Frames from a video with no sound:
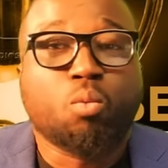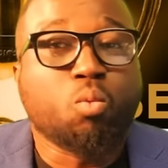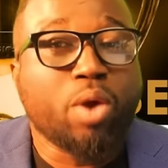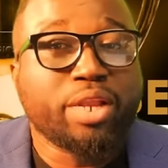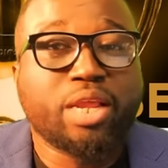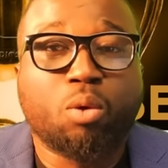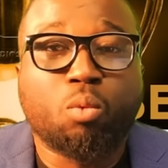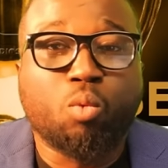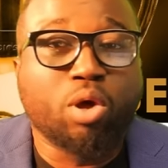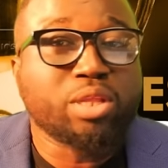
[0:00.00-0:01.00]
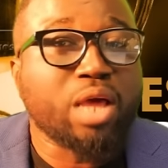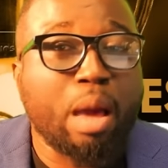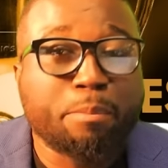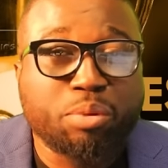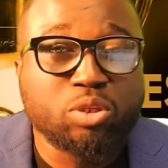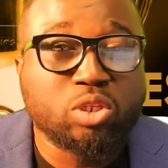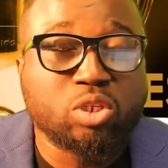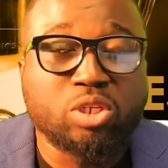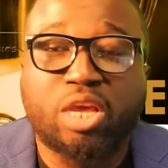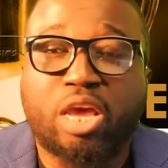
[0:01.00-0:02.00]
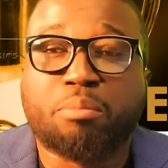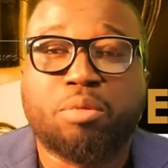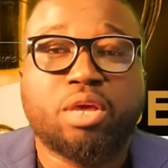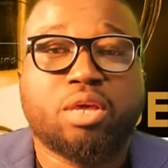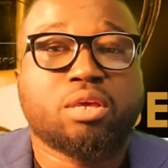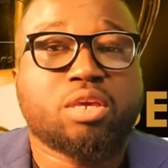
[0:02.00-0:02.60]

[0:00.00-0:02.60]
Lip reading: whether what happened to them